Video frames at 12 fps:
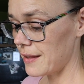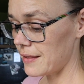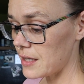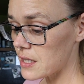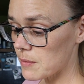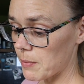
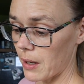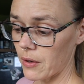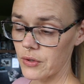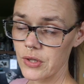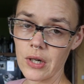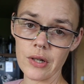These
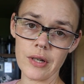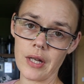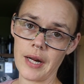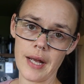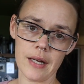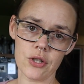bottles are
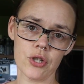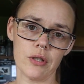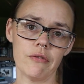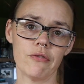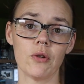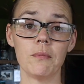not
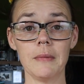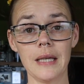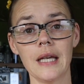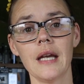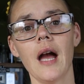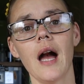actually for
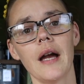me.